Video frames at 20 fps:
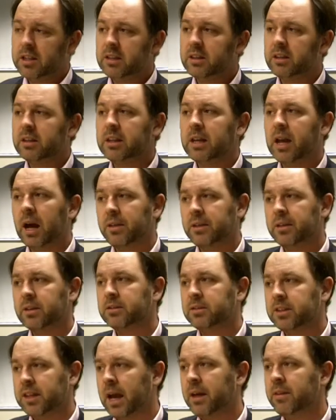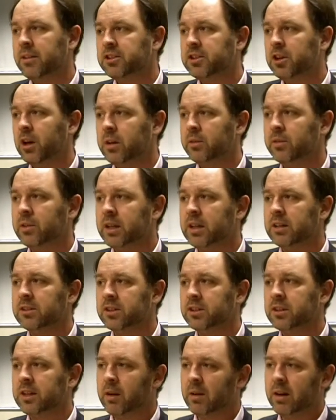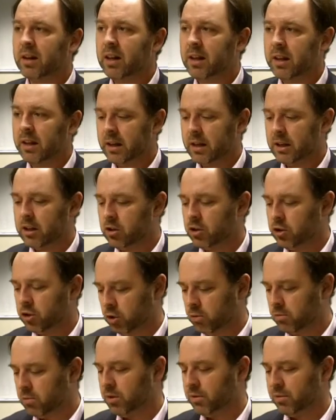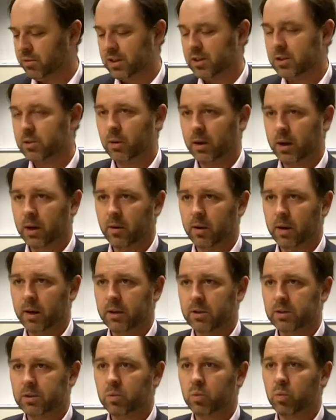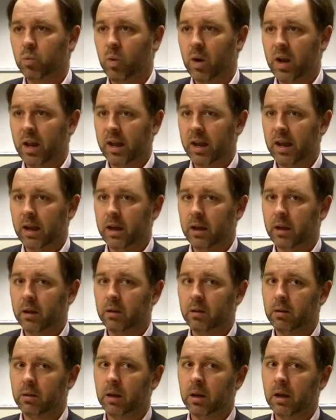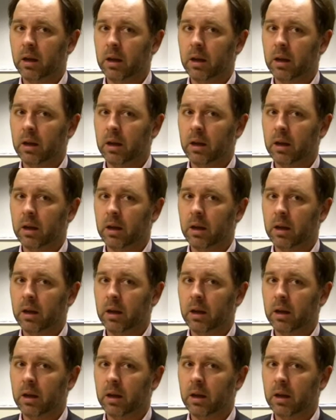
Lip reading: I think the other side of it is that clearly you do move into areas where